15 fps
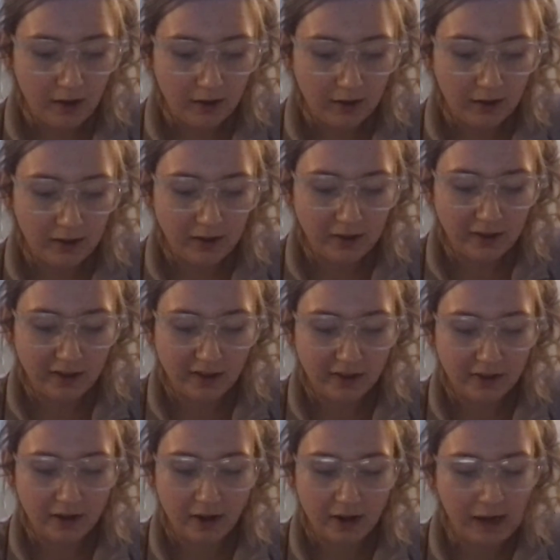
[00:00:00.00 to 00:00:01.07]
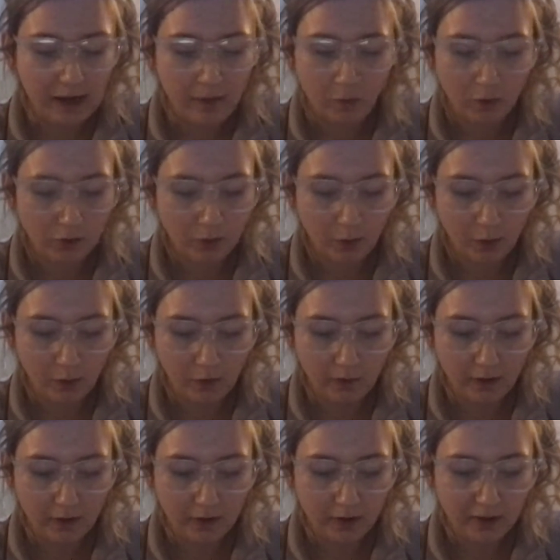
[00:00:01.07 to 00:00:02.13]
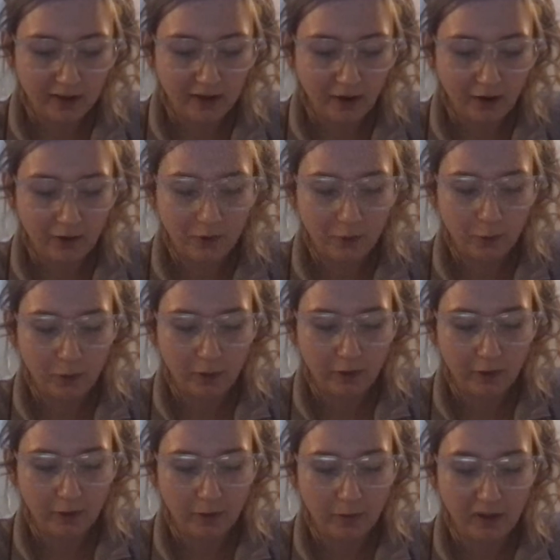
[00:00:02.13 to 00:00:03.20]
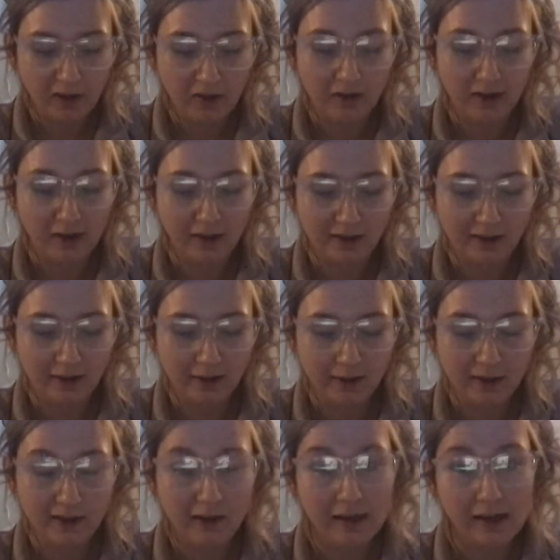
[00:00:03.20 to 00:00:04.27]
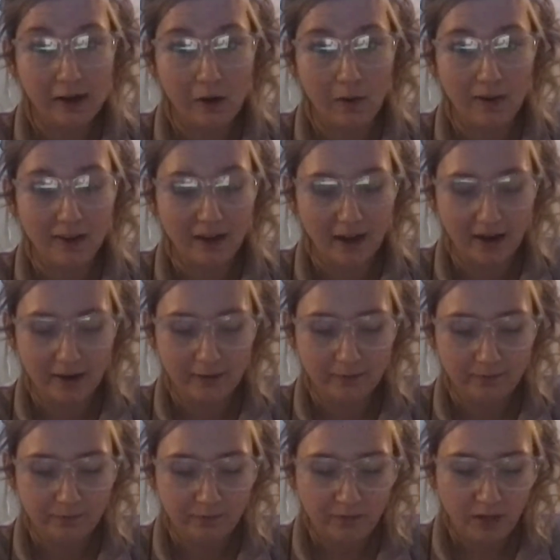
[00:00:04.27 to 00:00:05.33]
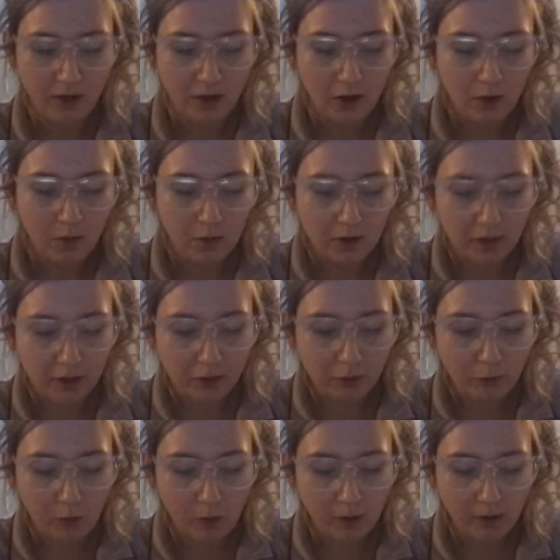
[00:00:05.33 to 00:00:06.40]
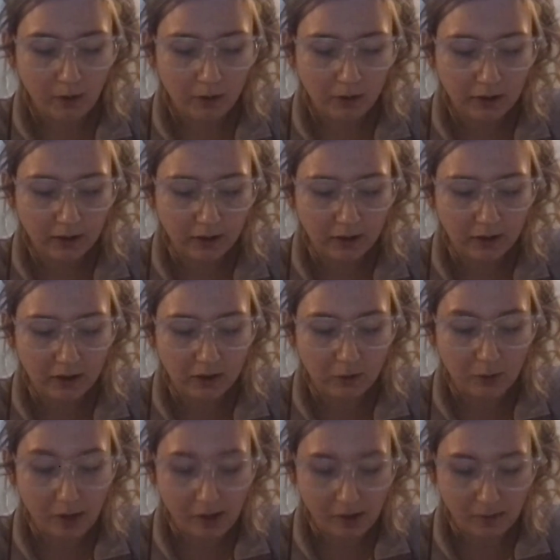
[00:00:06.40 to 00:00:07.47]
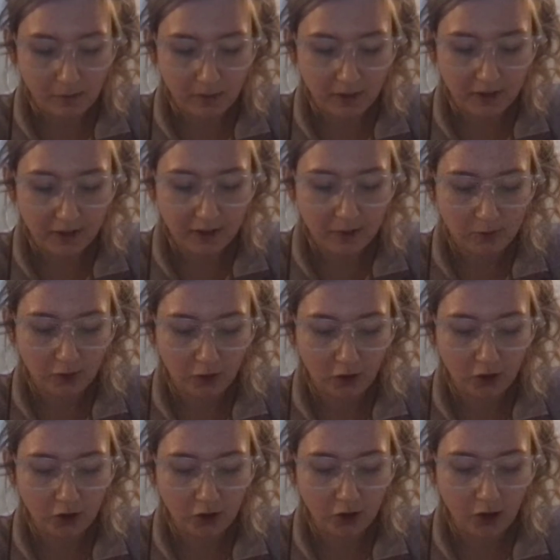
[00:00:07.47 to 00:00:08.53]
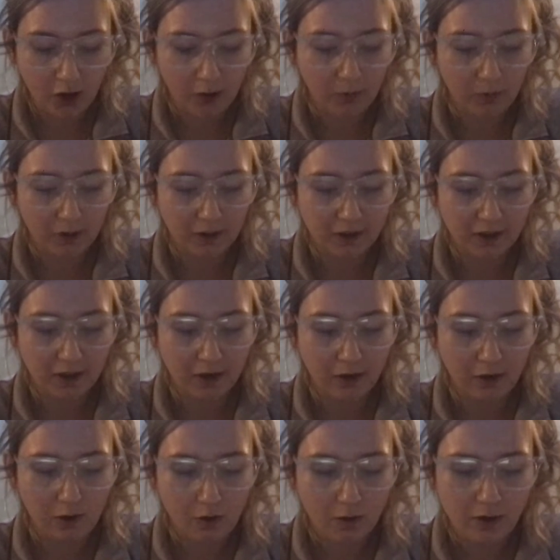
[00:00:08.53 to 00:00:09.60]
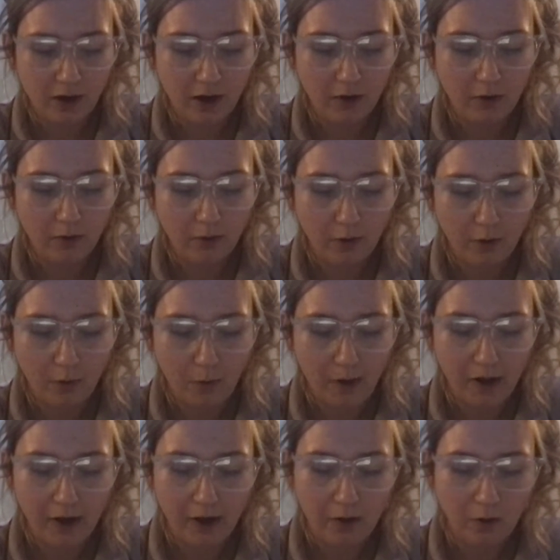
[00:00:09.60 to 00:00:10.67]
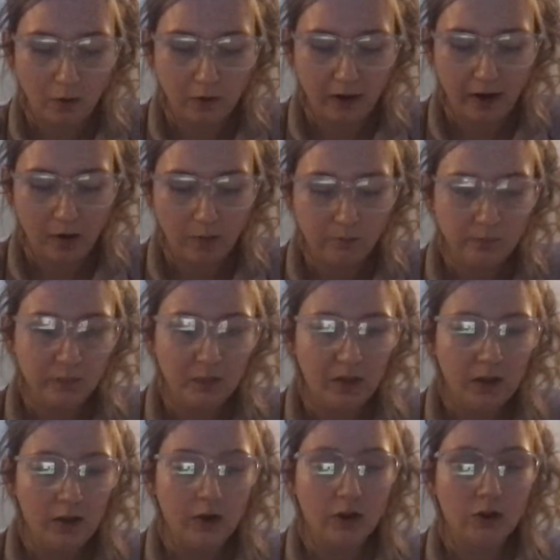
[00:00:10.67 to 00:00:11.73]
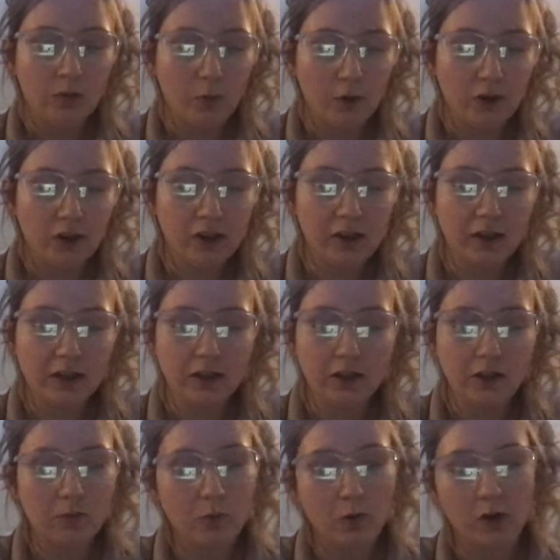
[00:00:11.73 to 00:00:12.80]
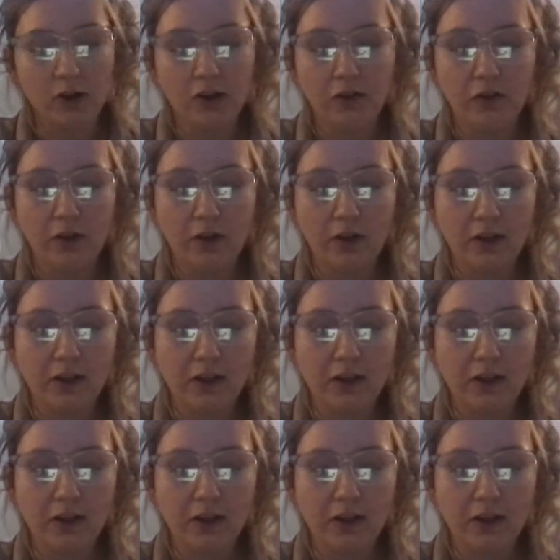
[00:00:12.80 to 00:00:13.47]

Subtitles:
Lena listened, unable to move. The song of the river made her uneasy. It always had. With its rolling, relentless rhythm, it seemed to urge her onward, saying, "Go down, go away, go now." The more she listened, the more she felt like